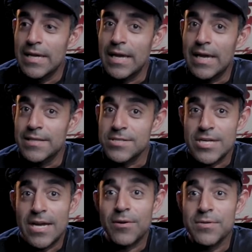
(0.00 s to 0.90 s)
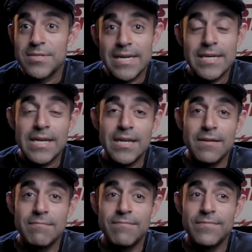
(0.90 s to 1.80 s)
And this channel is
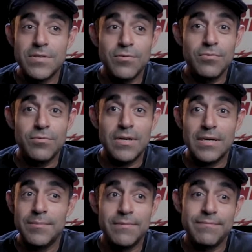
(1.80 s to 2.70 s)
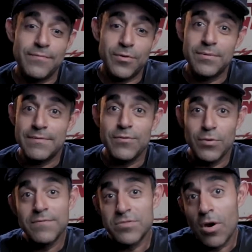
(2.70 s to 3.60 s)
dedicated to, if you
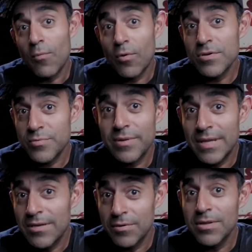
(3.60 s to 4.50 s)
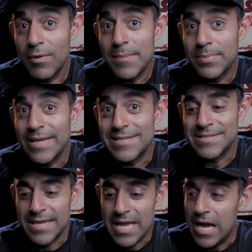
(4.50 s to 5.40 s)
love Star Wars, well then you're in the right place.